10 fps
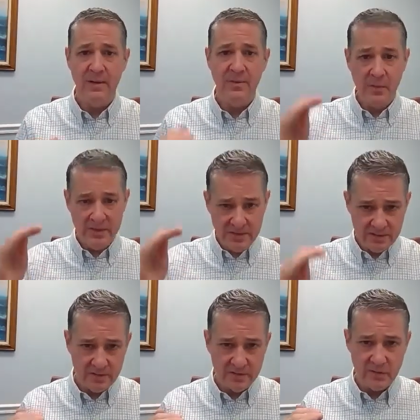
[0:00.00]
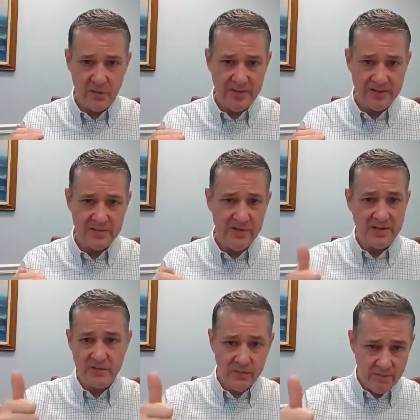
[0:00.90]
but we need to control that
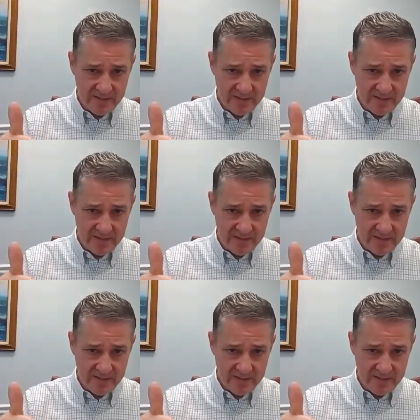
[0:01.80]
stress through